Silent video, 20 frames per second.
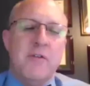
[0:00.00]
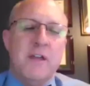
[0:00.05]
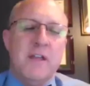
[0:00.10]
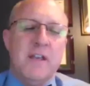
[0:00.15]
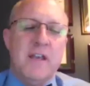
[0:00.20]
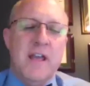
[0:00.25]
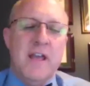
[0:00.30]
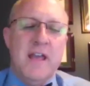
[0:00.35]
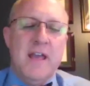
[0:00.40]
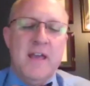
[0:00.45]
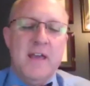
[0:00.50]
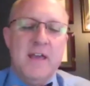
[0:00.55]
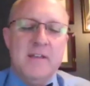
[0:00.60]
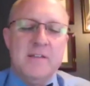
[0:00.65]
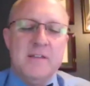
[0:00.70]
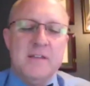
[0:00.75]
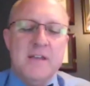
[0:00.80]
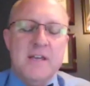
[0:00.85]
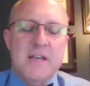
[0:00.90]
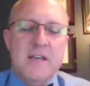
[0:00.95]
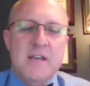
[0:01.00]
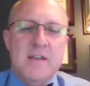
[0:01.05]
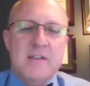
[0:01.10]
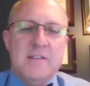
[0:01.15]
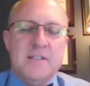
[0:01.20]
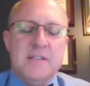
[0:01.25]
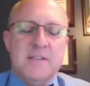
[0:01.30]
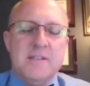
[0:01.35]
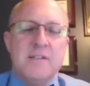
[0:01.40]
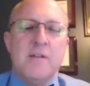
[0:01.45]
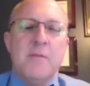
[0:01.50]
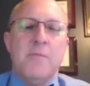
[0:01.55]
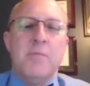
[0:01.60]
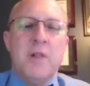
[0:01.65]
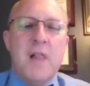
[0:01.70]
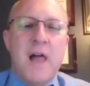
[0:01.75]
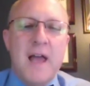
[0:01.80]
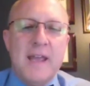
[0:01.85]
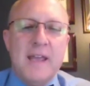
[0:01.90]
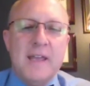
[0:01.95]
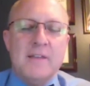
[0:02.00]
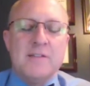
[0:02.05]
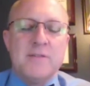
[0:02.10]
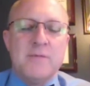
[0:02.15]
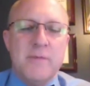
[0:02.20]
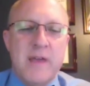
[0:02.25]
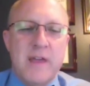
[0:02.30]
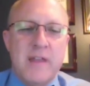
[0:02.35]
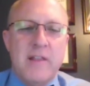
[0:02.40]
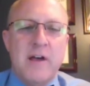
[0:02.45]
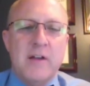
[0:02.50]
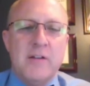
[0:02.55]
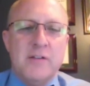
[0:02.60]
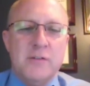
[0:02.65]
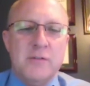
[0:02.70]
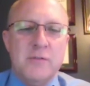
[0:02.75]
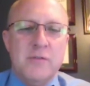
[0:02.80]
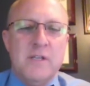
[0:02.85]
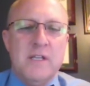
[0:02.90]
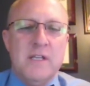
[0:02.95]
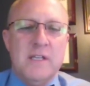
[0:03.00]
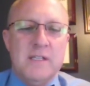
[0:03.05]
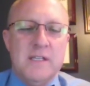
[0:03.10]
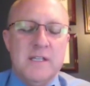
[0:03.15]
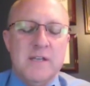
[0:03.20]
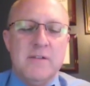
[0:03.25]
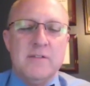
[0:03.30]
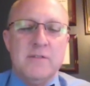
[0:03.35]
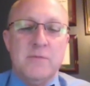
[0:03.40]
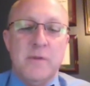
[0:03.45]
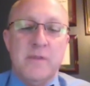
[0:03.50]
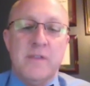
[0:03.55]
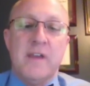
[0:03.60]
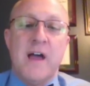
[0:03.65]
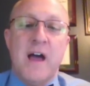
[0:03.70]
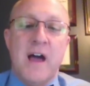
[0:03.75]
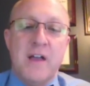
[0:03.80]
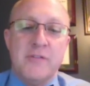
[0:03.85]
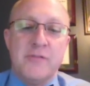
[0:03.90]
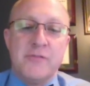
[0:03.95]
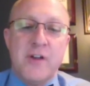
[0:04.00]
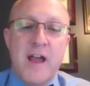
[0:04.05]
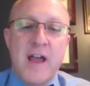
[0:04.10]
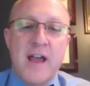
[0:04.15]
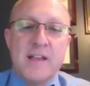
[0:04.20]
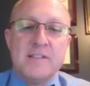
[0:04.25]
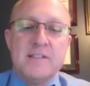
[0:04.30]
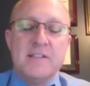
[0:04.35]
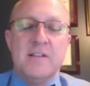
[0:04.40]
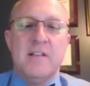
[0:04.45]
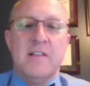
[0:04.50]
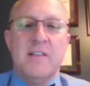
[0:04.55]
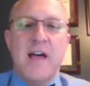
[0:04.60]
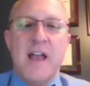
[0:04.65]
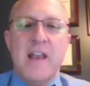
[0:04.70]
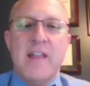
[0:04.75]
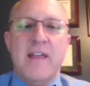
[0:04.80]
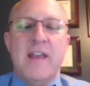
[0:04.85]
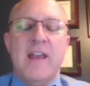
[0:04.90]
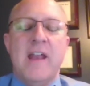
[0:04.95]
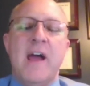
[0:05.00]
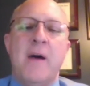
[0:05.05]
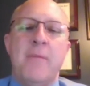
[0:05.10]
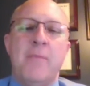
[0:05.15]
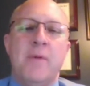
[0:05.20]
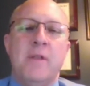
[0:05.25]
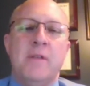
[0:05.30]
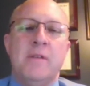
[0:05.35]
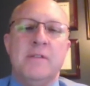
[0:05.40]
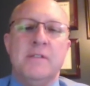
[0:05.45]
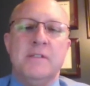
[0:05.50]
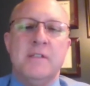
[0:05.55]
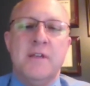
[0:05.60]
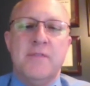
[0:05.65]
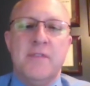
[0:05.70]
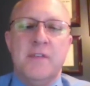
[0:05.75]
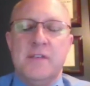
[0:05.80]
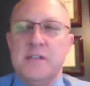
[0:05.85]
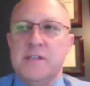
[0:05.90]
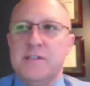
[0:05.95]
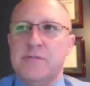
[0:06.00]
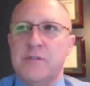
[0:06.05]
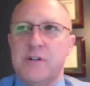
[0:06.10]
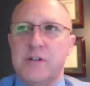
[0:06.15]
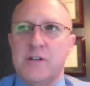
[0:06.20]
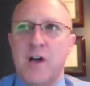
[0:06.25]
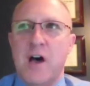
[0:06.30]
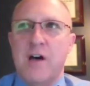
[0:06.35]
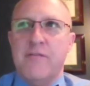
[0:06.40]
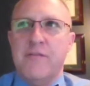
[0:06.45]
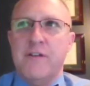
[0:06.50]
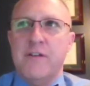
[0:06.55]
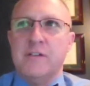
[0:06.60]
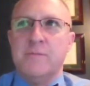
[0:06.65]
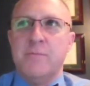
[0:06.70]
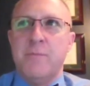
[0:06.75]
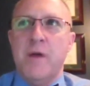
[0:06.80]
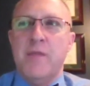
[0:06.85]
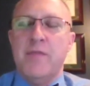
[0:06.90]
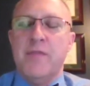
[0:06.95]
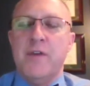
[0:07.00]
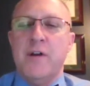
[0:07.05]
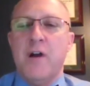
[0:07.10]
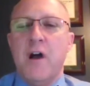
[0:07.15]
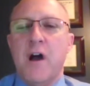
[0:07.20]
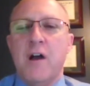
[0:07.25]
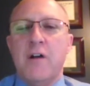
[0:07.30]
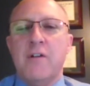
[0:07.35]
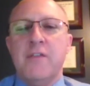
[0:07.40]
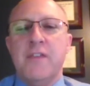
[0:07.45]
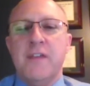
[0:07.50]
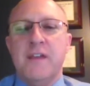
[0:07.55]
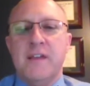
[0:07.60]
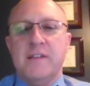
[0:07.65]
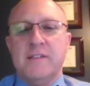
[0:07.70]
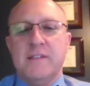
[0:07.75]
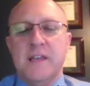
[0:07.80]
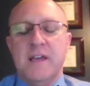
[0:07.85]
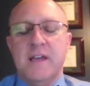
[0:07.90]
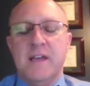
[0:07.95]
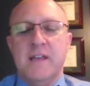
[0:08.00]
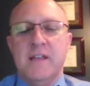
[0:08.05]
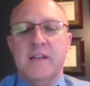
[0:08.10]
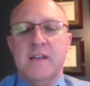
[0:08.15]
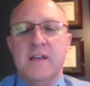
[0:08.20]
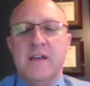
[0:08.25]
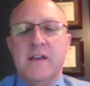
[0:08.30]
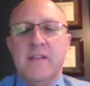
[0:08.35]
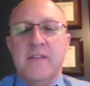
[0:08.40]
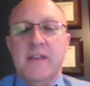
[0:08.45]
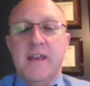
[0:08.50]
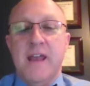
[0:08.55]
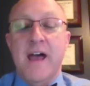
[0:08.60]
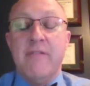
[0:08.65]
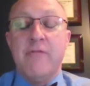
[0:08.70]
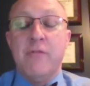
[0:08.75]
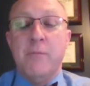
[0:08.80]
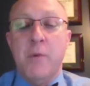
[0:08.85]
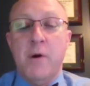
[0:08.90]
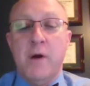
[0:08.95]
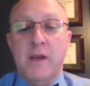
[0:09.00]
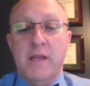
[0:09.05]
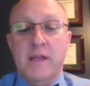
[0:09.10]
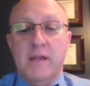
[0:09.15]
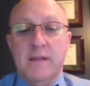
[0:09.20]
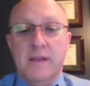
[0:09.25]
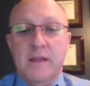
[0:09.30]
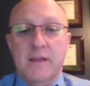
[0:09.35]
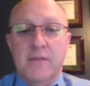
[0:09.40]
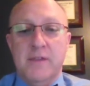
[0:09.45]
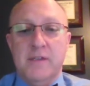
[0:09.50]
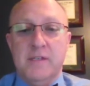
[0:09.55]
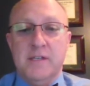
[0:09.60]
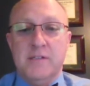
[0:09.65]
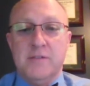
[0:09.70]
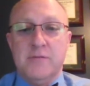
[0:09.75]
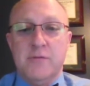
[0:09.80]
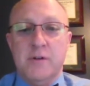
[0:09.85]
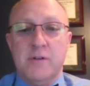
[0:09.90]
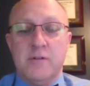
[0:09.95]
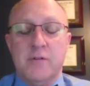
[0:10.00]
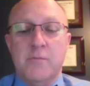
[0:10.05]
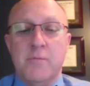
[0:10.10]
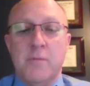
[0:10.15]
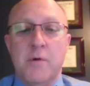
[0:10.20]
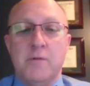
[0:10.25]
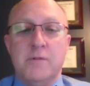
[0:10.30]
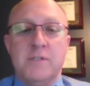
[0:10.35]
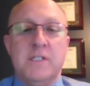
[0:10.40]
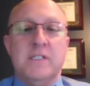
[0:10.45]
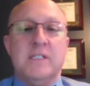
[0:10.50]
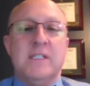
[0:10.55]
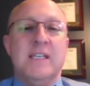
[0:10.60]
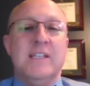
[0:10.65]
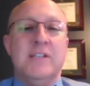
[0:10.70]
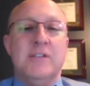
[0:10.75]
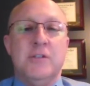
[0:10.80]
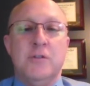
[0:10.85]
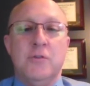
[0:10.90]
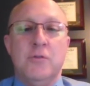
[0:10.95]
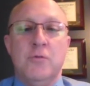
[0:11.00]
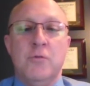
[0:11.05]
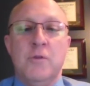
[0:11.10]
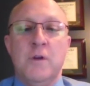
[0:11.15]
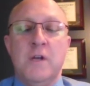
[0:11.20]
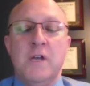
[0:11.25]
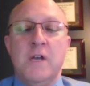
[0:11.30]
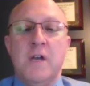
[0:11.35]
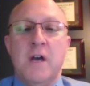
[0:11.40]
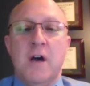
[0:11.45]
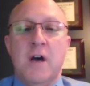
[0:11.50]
it, and since compliance with EdLaw 2D deals with contracts, a lot of that happens at the district office. But there are things that everybody in the district or BOCES can do